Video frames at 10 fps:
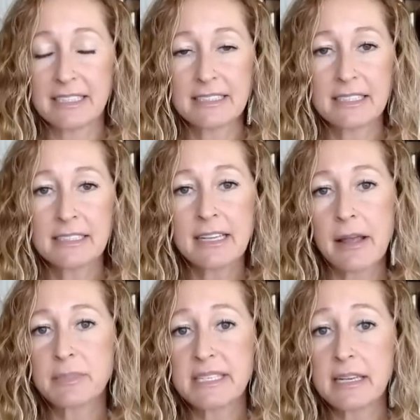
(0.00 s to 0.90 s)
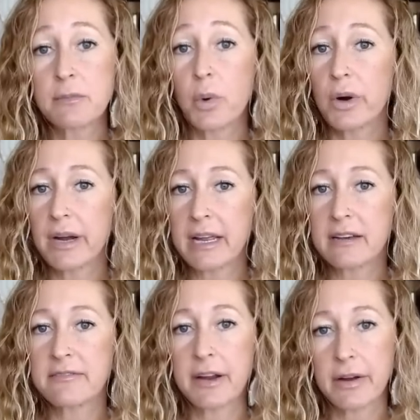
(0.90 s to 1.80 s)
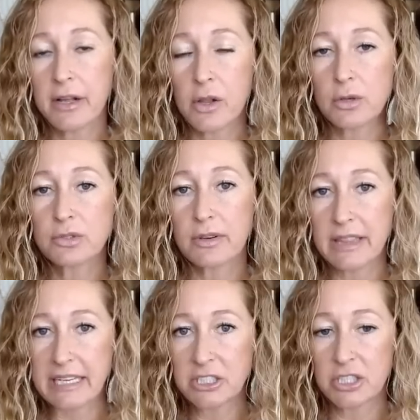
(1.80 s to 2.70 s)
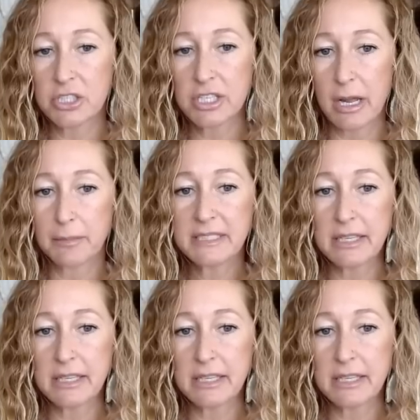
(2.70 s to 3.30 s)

This is, I'm seeing more in very close relationships.